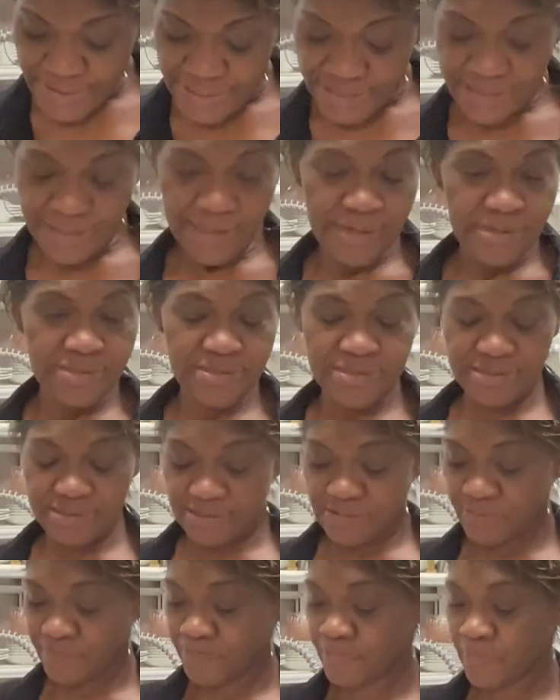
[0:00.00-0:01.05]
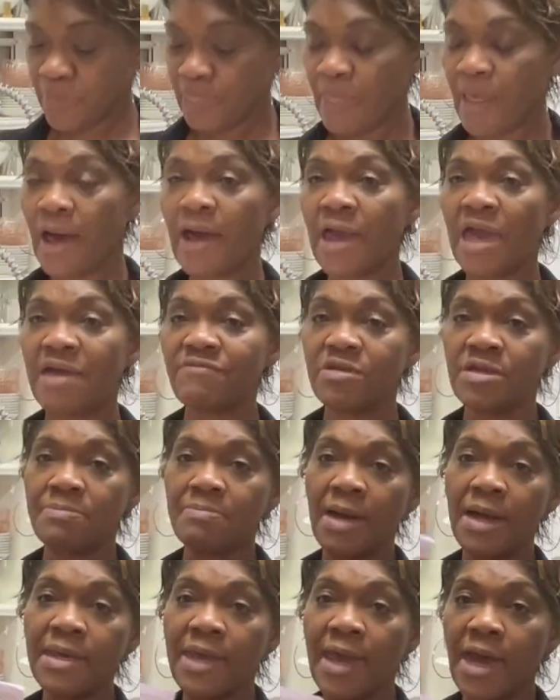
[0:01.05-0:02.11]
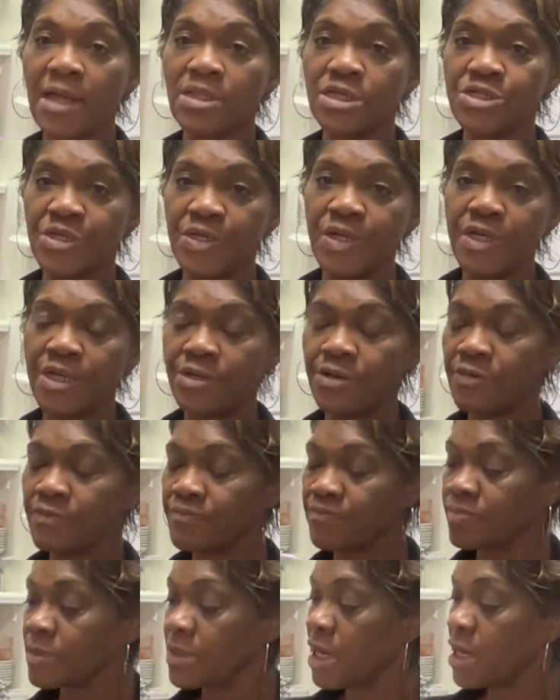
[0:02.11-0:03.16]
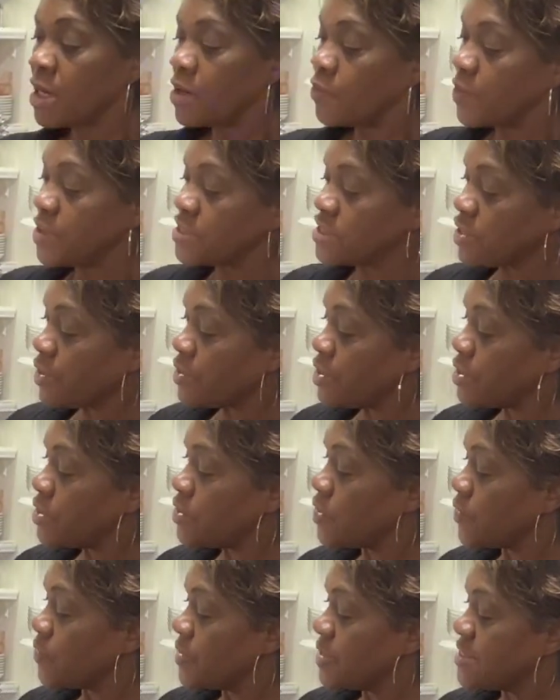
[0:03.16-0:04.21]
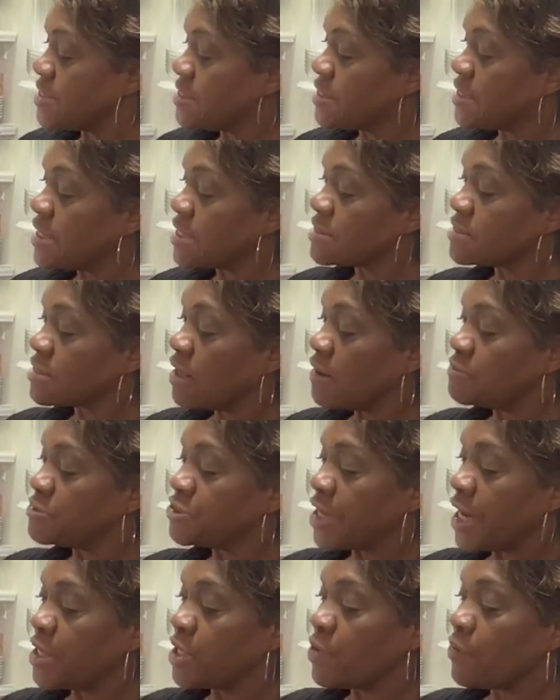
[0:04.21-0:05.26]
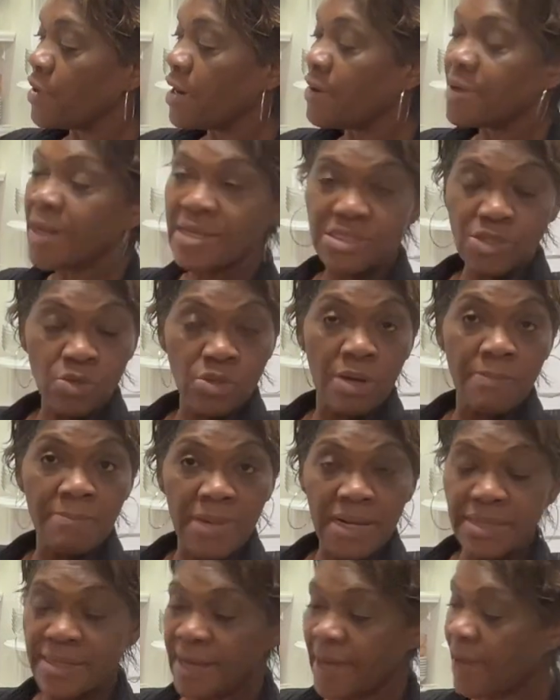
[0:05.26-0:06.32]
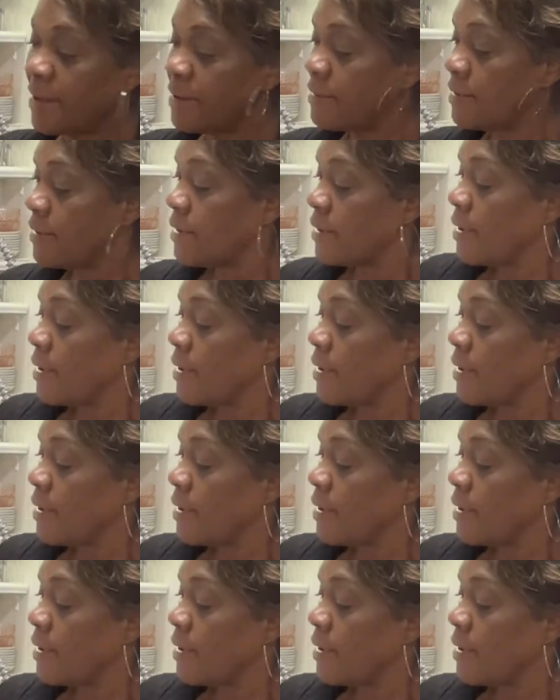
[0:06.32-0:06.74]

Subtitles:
6th. I have it in my calendar here. We started it on the 6th of January. That's on a Monday.